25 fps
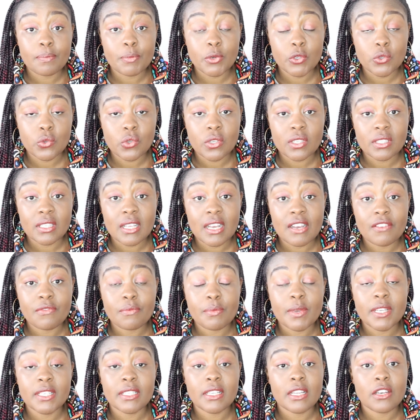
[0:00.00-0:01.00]
Portuguese
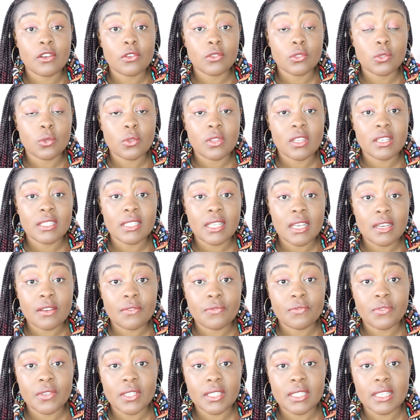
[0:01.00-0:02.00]
government and also the tech
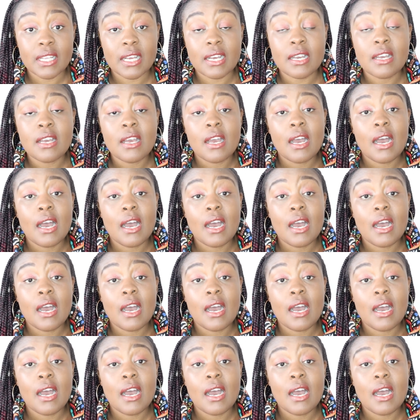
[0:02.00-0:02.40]
visa